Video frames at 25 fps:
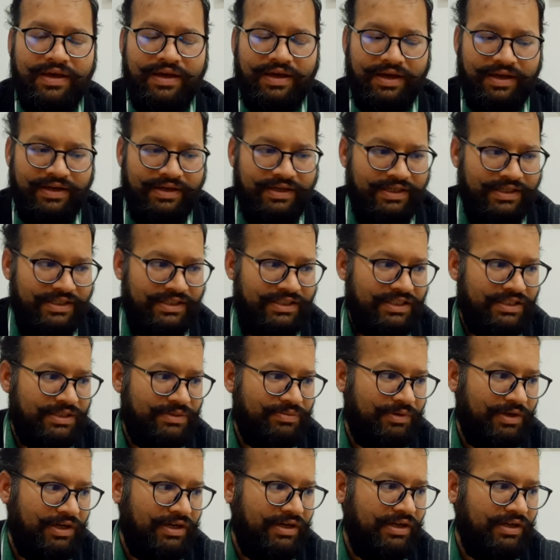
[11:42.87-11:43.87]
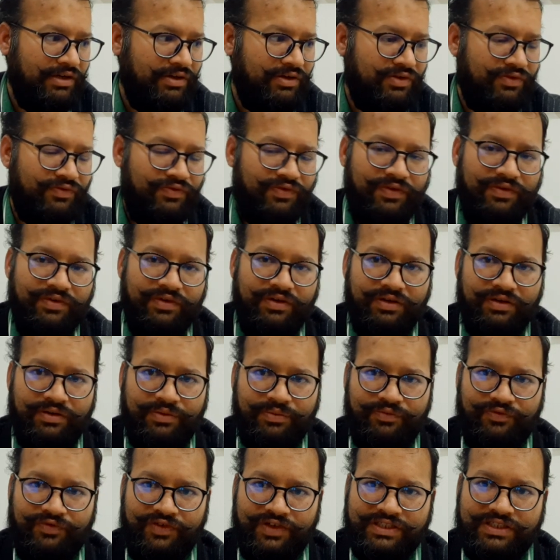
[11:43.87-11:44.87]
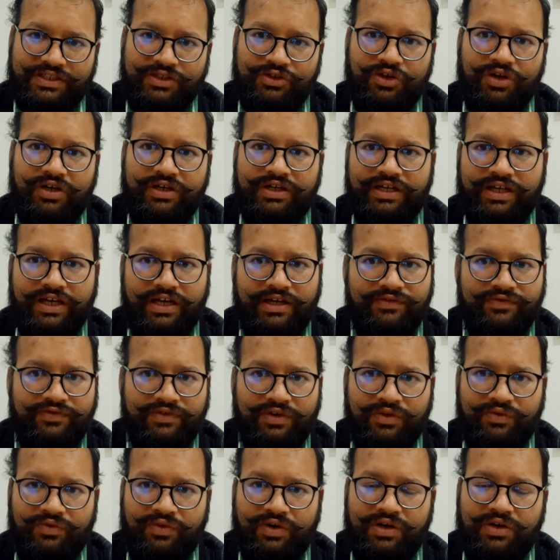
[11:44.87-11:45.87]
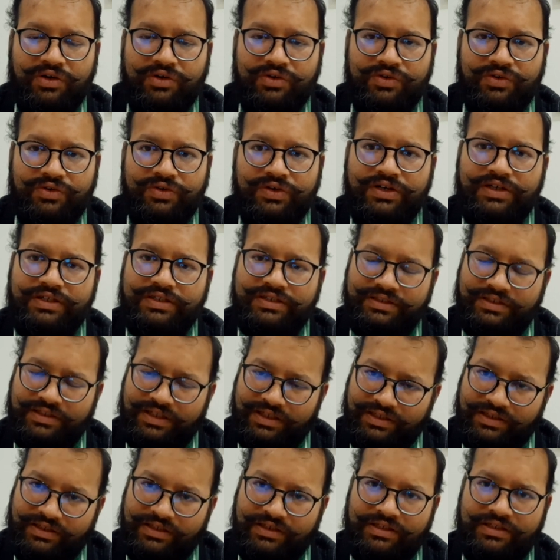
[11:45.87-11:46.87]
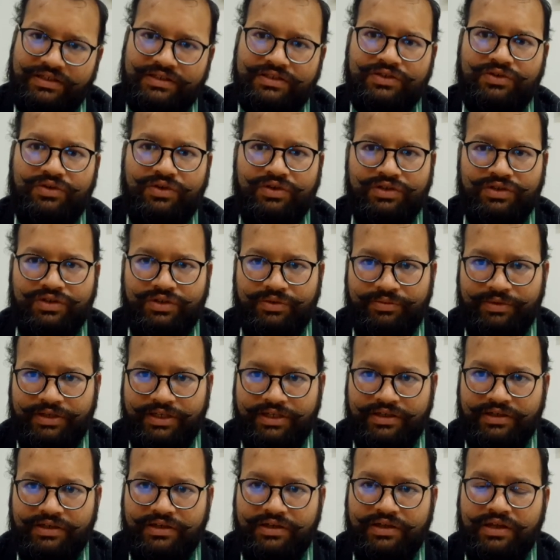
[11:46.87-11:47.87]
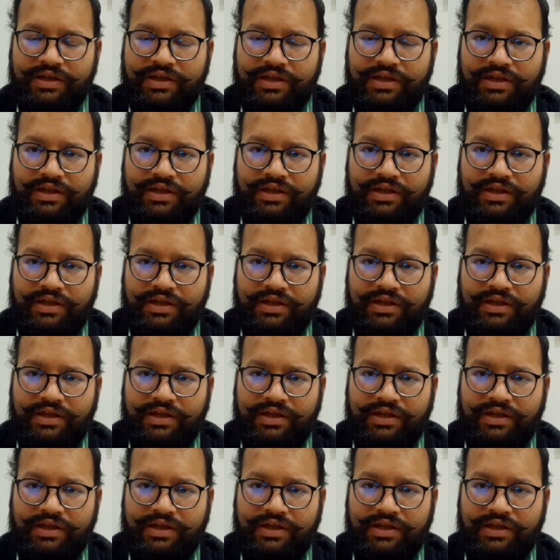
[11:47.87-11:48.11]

and he is spending to fixing your tap for 1 or 2 hours, then it's going to be